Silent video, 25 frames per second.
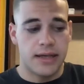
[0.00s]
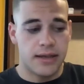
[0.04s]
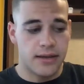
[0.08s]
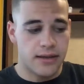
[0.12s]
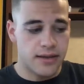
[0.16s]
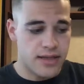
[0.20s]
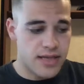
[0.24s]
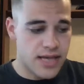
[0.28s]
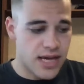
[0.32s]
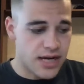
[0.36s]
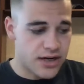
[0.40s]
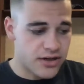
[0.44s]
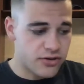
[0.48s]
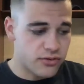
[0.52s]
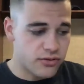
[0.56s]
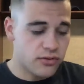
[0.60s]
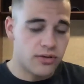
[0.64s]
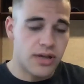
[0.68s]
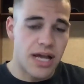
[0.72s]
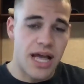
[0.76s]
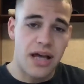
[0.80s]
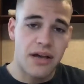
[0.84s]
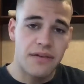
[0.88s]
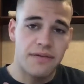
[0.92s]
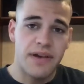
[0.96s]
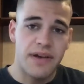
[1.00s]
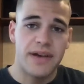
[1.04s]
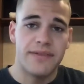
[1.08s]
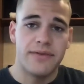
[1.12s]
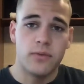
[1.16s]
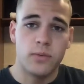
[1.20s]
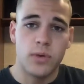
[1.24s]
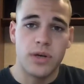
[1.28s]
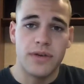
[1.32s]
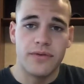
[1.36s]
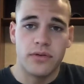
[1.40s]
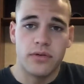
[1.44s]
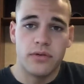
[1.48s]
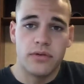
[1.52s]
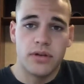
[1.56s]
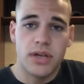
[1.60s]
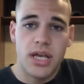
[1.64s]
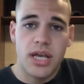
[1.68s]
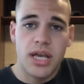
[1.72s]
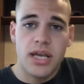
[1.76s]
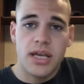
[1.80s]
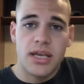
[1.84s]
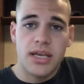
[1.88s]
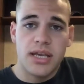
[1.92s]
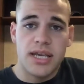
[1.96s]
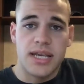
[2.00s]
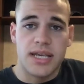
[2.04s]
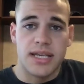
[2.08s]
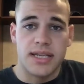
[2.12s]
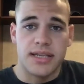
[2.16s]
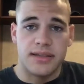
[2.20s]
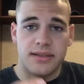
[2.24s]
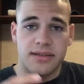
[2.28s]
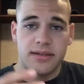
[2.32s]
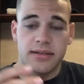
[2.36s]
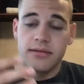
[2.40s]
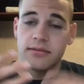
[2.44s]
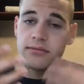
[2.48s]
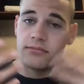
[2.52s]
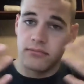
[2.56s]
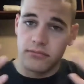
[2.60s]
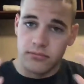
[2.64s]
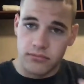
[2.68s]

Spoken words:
the actual alfalfa weevil is